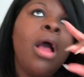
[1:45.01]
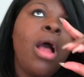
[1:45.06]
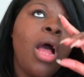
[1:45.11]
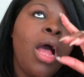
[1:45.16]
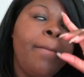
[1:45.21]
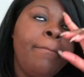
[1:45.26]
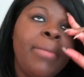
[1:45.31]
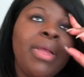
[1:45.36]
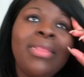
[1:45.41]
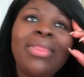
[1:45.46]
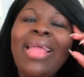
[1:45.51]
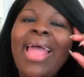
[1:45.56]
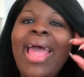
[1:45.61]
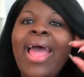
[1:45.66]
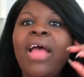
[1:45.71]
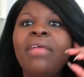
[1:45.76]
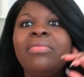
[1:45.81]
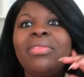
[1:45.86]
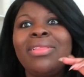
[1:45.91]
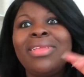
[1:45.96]
um, must
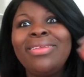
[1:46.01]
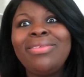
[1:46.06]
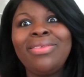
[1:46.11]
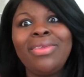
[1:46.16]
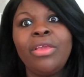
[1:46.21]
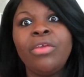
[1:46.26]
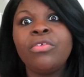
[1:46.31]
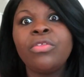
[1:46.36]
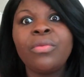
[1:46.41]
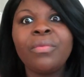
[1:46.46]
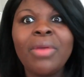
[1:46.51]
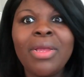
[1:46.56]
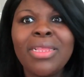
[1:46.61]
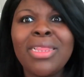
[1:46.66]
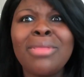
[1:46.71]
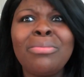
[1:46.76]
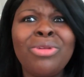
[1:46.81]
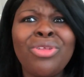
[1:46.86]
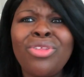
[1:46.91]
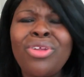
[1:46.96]
have six years of
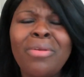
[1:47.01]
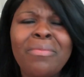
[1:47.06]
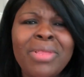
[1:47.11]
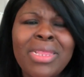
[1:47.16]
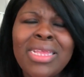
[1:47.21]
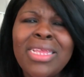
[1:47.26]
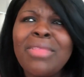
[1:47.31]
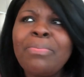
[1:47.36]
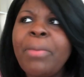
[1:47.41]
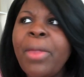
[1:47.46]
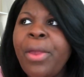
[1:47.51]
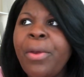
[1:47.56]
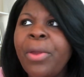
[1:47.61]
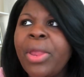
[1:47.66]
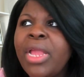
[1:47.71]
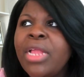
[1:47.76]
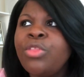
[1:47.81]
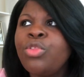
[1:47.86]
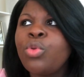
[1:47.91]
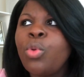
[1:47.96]
customer service
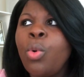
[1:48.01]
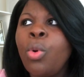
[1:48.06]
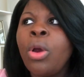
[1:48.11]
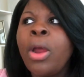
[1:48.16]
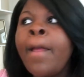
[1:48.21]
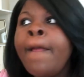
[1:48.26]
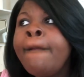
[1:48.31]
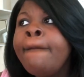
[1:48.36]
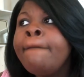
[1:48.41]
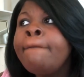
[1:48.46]
experience or